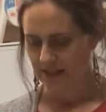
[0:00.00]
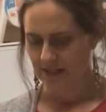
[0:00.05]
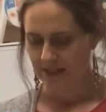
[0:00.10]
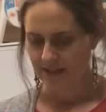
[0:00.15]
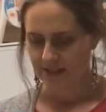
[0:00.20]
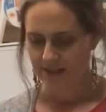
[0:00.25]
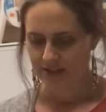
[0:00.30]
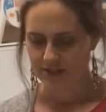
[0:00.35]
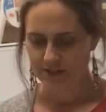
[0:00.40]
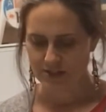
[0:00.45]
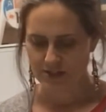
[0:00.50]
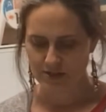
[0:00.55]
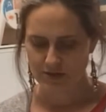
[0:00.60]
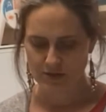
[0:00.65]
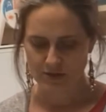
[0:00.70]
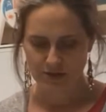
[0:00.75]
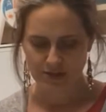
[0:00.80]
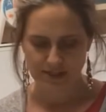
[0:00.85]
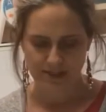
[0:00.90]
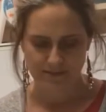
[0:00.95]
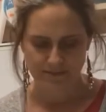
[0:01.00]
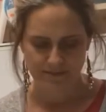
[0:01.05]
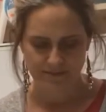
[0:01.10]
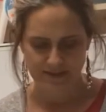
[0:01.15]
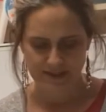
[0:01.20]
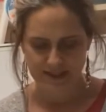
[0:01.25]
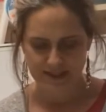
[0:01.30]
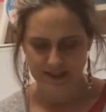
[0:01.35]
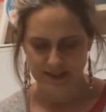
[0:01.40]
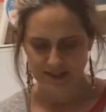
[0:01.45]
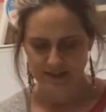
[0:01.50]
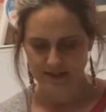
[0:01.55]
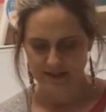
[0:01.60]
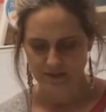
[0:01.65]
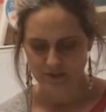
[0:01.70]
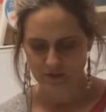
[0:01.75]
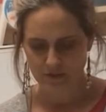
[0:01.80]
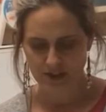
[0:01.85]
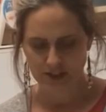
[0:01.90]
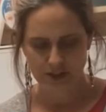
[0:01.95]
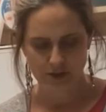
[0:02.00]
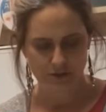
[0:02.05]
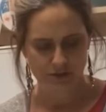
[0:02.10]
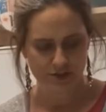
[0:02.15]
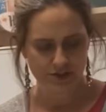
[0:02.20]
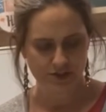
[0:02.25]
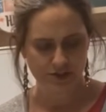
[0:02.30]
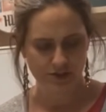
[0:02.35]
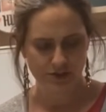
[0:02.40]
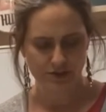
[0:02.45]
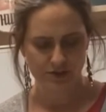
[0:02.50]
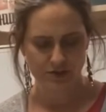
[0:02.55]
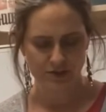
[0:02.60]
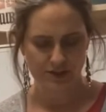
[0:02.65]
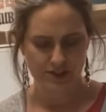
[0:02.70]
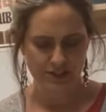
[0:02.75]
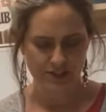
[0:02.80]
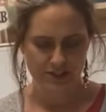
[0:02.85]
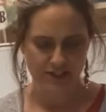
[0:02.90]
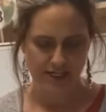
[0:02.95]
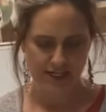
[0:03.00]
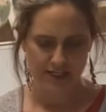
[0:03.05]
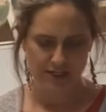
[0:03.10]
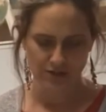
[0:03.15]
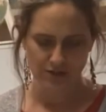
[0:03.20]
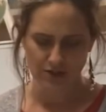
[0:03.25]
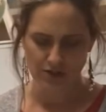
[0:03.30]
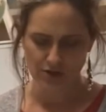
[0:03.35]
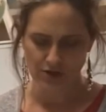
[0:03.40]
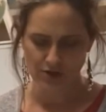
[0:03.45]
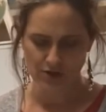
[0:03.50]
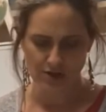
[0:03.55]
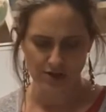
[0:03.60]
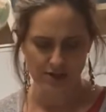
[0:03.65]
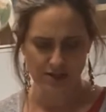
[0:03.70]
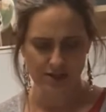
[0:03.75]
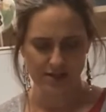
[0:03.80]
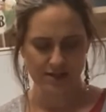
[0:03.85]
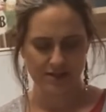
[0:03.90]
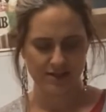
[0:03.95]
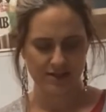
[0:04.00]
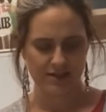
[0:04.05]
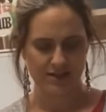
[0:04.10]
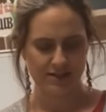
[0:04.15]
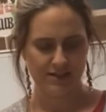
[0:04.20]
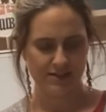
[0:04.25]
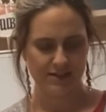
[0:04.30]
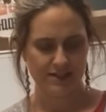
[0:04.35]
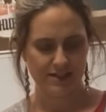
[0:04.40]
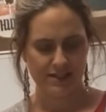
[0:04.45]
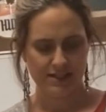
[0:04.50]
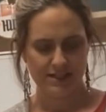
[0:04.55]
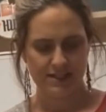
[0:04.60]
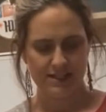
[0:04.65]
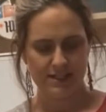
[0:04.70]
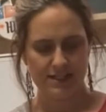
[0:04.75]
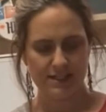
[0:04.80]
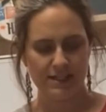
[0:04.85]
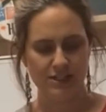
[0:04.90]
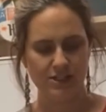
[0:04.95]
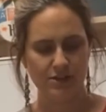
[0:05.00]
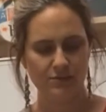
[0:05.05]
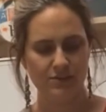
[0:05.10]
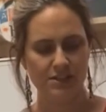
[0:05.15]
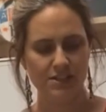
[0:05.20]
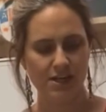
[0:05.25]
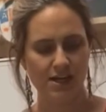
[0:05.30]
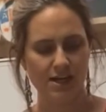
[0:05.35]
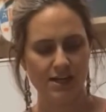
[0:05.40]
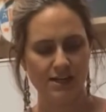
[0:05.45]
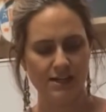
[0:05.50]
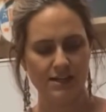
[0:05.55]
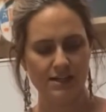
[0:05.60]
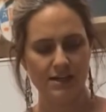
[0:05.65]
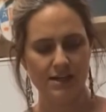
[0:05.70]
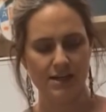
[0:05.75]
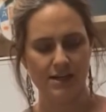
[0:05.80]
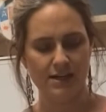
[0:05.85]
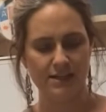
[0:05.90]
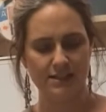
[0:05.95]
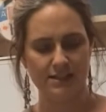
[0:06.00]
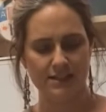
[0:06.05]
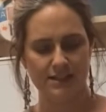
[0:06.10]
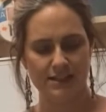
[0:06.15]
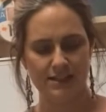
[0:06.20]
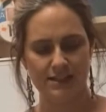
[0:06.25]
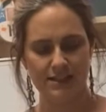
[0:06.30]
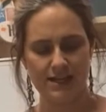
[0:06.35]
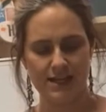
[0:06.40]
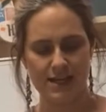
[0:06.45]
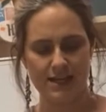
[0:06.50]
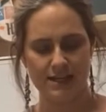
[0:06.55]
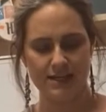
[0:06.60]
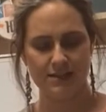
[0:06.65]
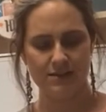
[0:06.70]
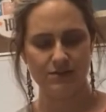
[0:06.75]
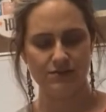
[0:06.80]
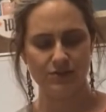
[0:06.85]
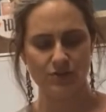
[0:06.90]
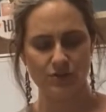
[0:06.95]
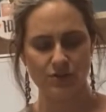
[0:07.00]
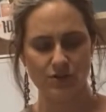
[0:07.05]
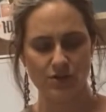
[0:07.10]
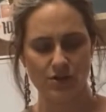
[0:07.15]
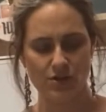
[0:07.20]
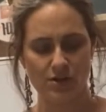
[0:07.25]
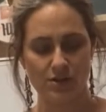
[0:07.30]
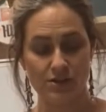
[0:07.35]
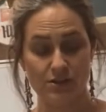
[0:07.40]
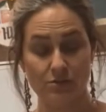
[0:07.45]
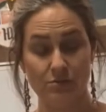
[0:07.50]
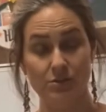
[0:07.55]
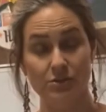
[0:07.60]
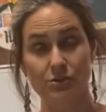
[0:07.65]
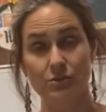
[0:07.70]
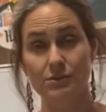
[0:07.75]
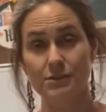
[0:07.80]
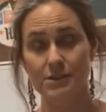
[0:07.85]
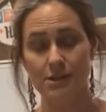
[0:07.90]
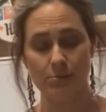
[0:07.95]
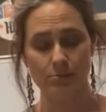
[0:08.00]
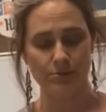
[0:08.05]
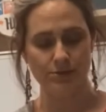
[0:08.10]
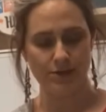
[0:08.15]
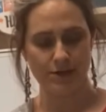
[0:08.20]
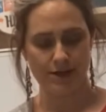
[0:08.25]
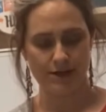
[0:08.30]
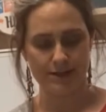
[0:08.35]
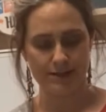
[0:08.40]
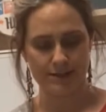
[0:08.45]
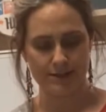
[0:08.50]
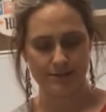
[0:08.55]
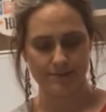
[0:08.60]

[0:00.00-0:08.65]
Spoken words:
So what you would do is take your yarn and you would tie a knot in the end of your yarn. So I'm going to do a double knot.